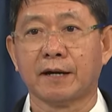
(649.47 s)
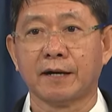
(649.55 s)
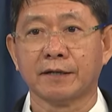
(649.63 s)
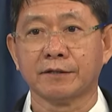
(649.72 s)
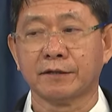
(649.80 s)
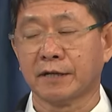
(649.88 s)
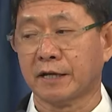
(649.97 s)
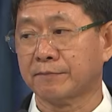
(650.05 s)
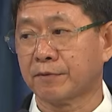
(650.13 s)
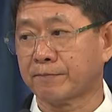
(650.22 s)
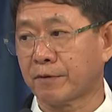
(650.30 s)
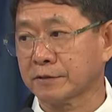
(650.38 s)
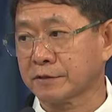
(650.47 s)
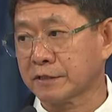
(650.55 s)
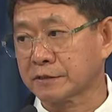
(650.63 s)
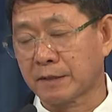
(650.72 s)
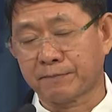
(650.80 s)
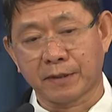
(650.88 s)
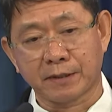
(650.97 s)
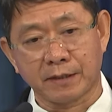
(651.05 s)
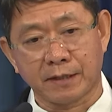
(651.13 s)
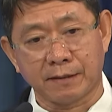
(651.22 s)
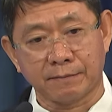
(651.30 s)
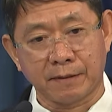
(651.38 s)
yun ay ipoprocess kapag
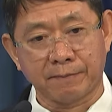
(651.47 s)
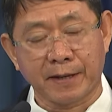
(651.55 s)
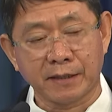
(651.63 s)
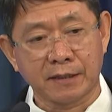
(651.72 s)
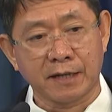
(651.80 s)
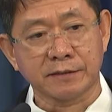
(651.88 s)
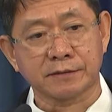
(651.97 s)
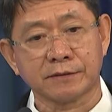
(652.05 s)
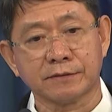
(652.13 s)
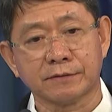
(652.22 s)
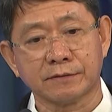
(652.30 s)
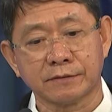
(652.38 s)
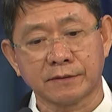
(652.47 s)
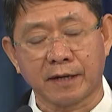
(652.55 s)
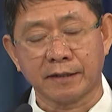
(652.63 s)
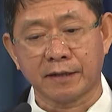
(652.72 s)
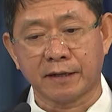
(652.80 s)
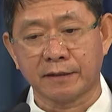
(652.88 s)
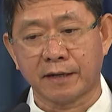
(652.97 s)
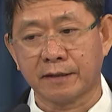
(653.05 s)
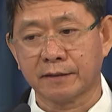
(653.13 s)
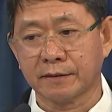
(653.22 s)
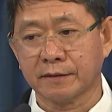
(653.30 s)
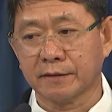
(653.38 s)
ma-finalize na yung
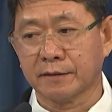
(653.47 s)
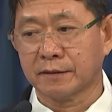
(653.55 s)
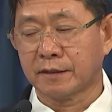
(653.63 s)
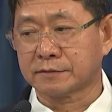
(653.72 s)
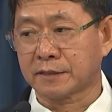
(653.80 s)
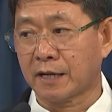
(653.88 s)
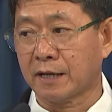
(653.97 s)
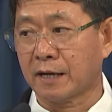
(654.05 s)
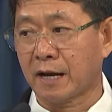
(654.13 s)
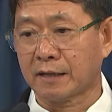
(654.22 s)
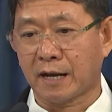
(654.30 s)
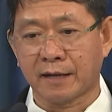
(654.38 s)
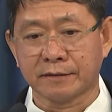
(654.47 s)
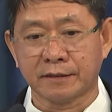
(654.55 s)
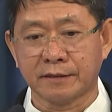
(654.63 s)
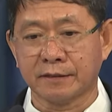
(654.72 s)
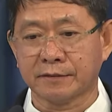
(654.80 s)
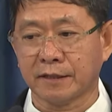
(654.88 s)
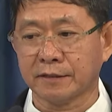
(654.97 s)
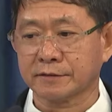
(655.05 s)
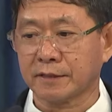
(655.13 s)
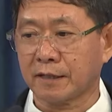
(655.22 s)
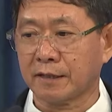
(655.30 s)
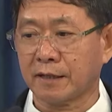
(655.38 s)
IRR. Sa other
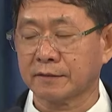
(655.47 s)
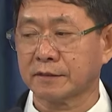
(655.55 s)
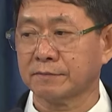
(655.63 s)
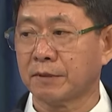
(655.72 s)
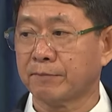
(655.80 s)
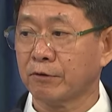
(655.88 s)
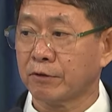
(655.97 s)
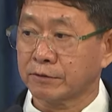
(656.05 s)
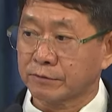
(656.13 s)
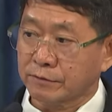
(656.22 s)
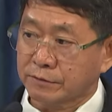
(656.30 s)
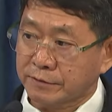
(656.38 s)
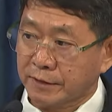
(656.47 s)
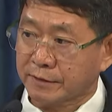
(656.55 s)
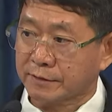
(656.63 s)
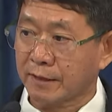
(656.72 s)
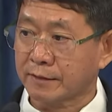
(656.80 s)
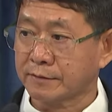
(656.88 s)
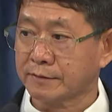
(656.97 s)
details, I'll give the floor to Secretary